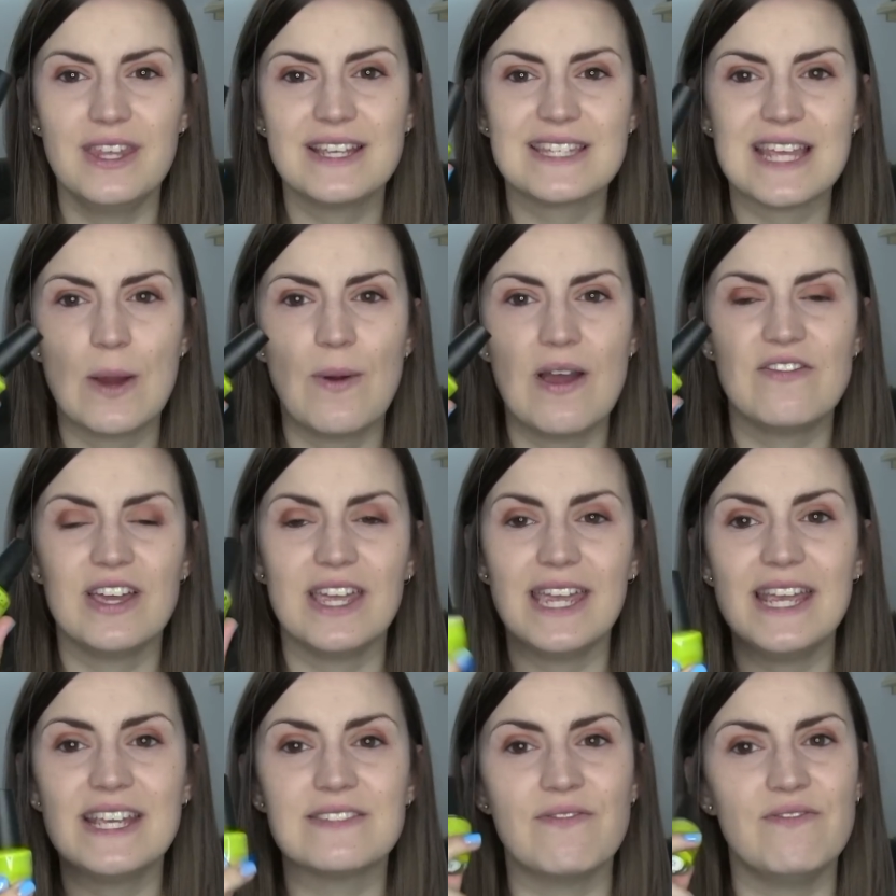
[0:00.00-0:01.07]
This, however,
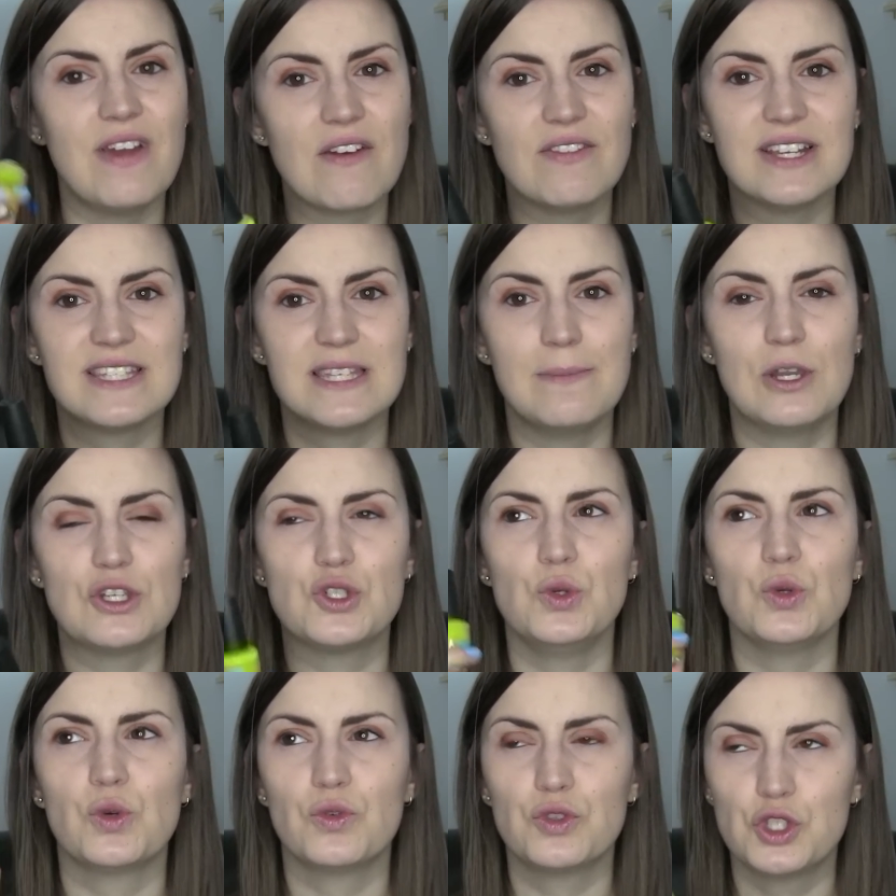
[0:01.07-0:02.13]
is very similar
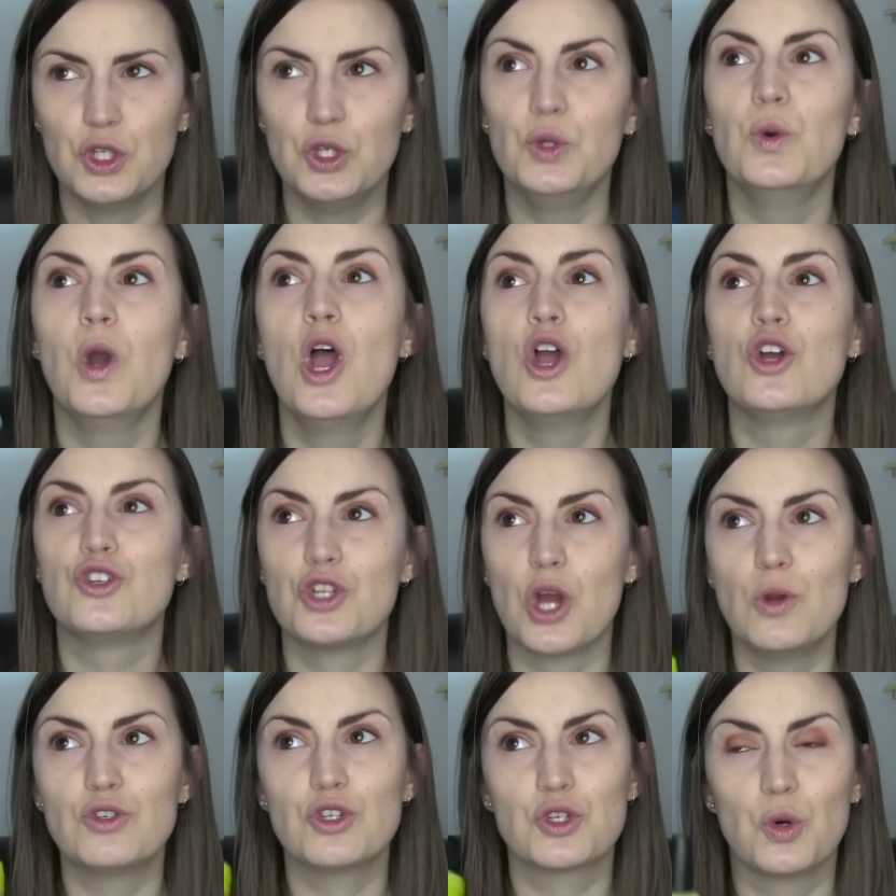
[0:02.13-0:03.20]
to
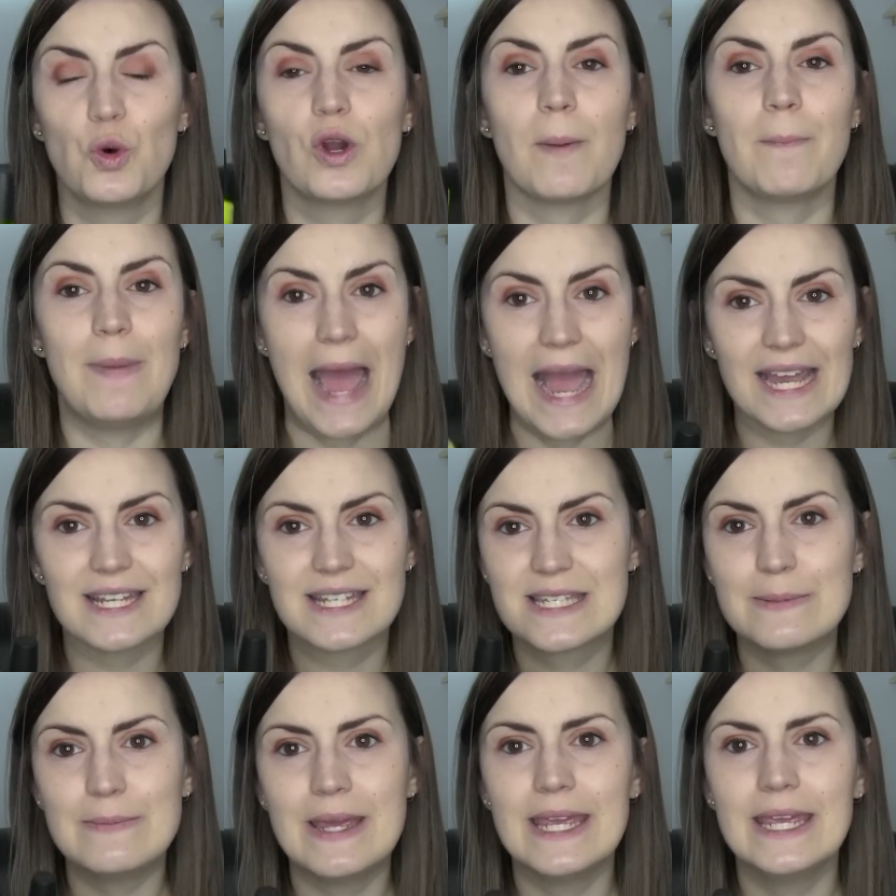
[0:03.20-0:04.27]
Don't Talk Back
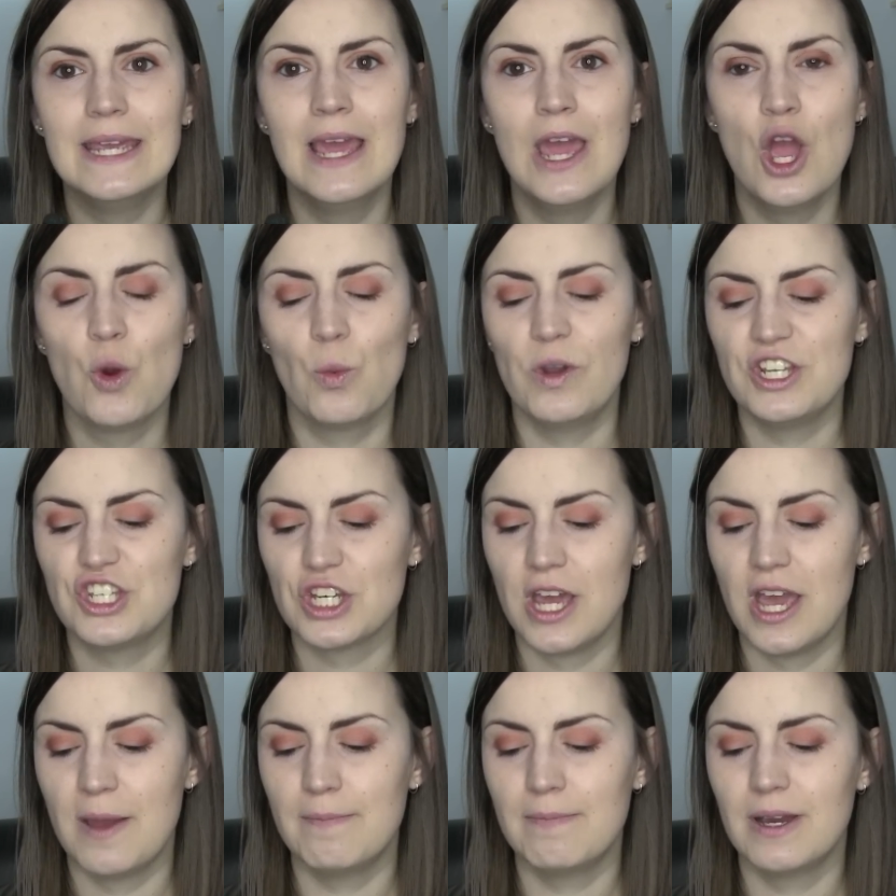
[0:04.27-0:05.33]
to Me, which
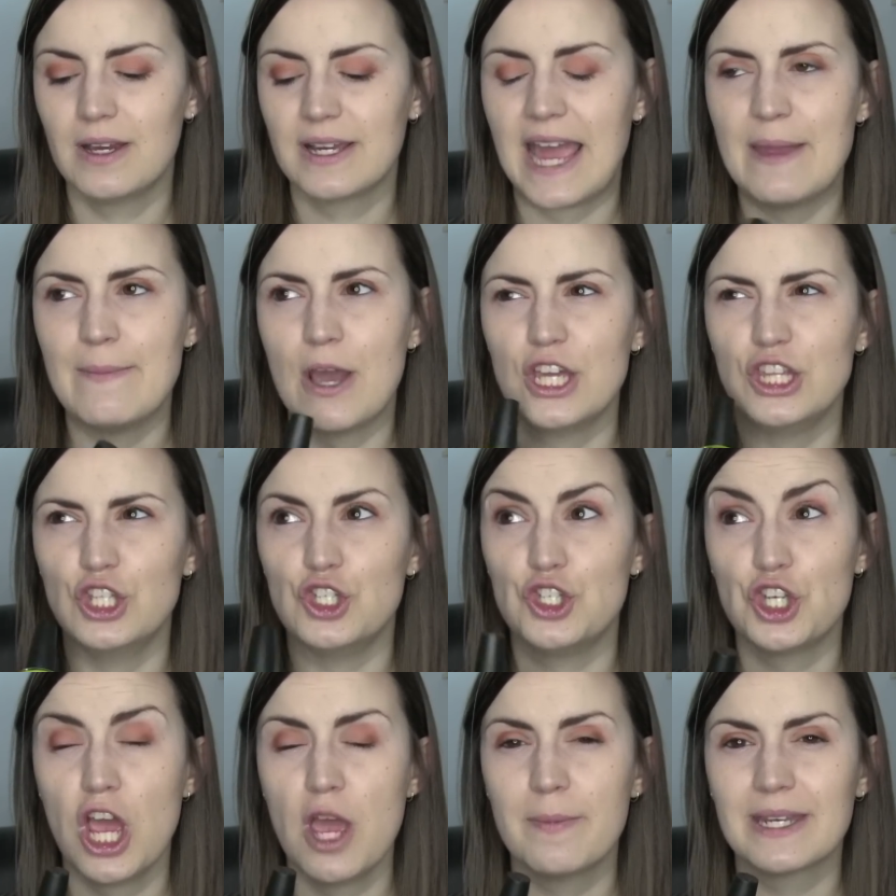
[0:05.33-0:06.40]
came out in the
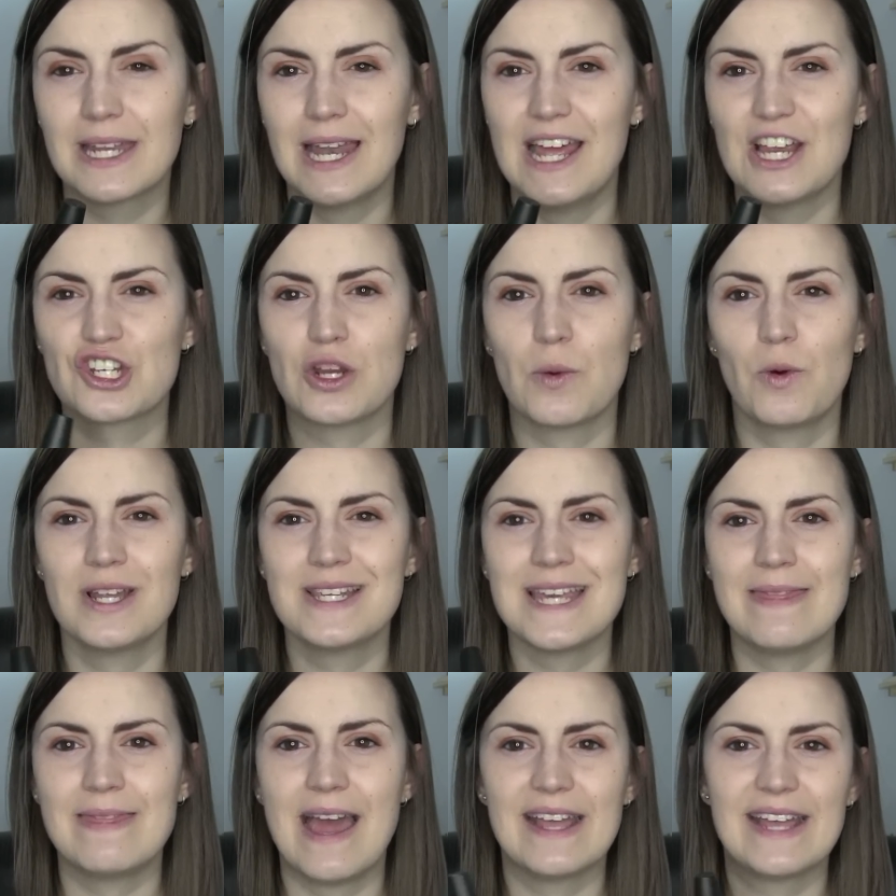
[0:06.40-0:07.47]
German collection. I want to
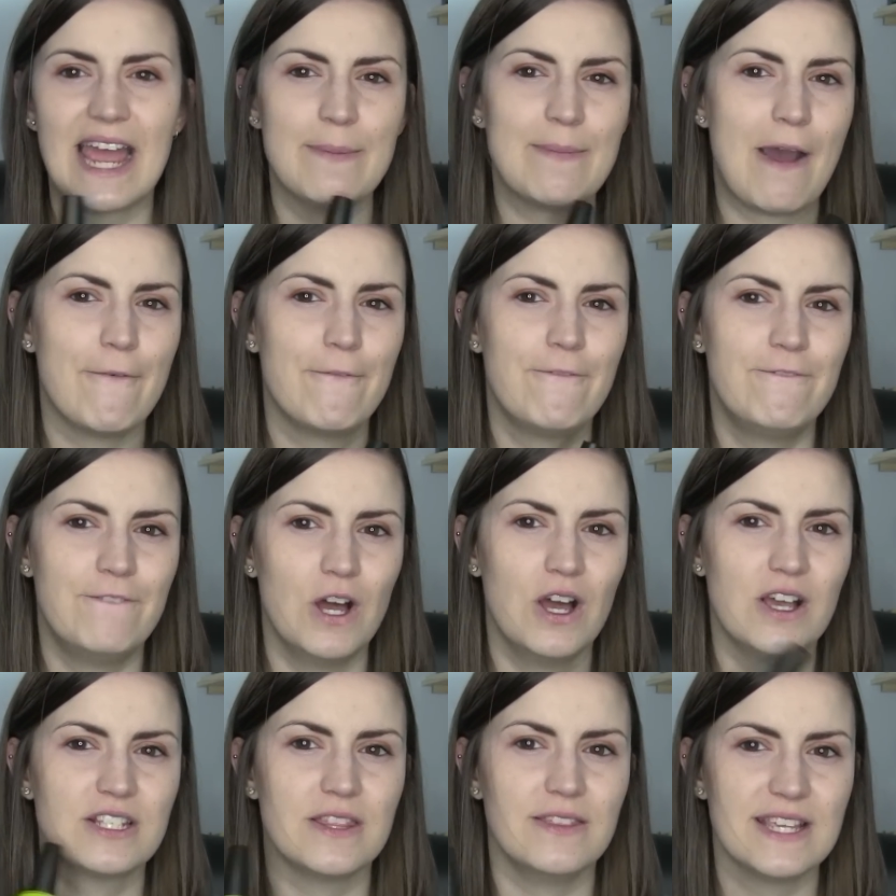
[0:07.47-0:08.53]
say that came out
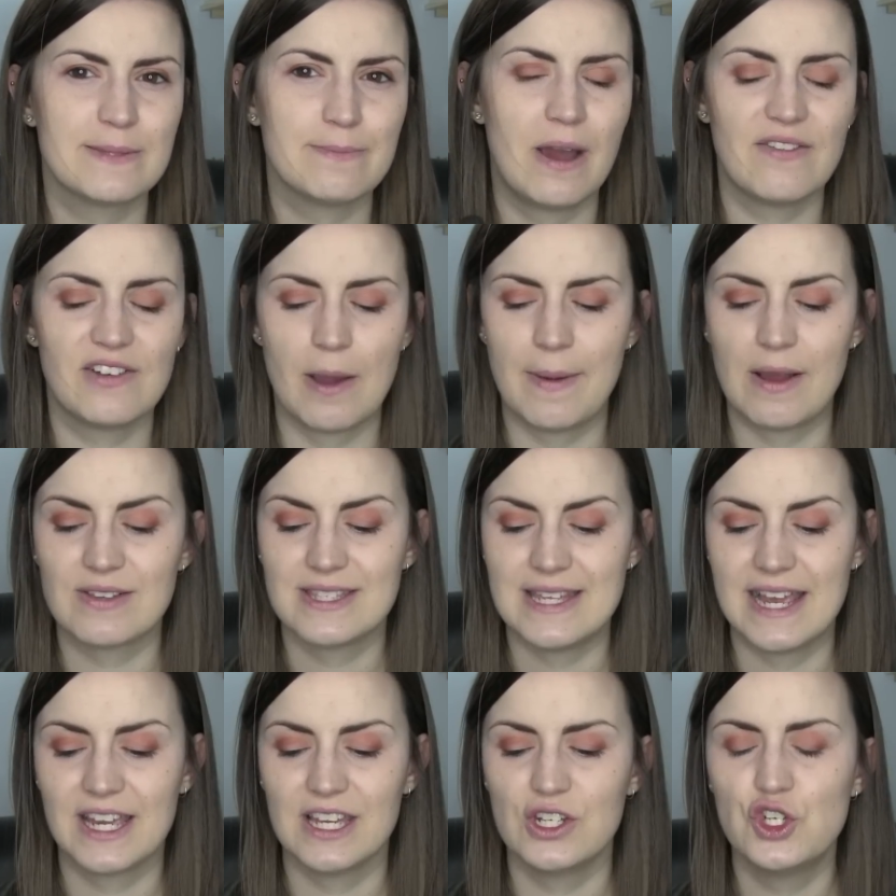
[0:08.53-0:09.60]
first, and this might have come out
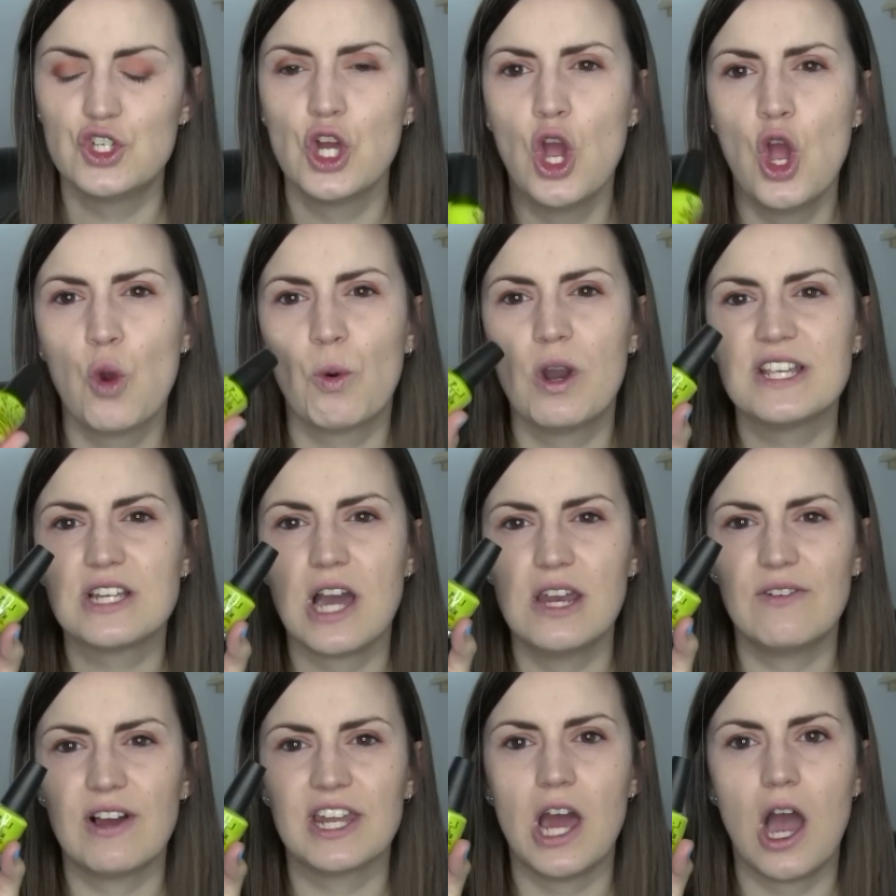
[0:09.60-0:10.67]
second, where it's
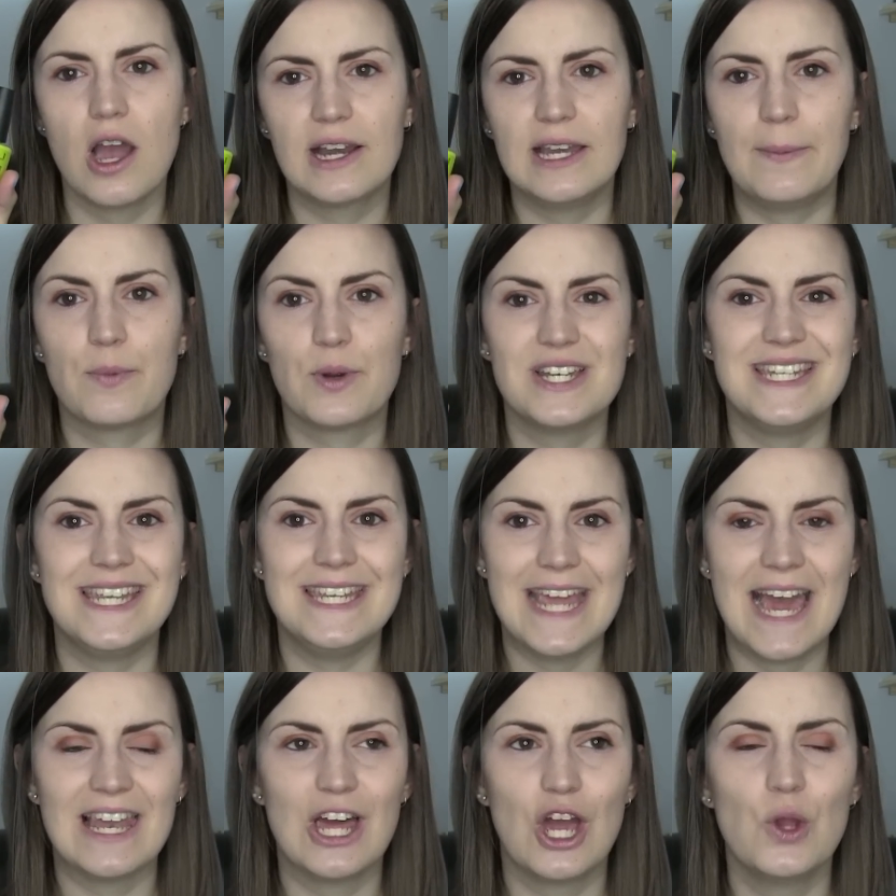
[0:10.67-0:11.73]
kind of like an ugly, pretty
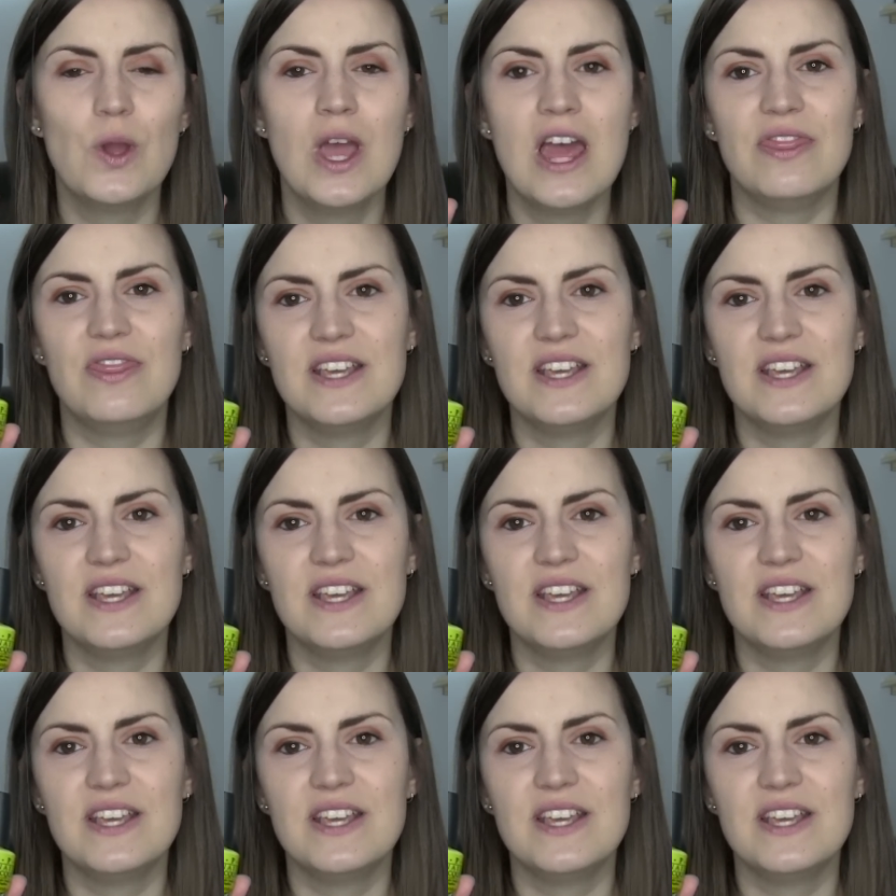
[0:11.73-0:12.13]
yellow.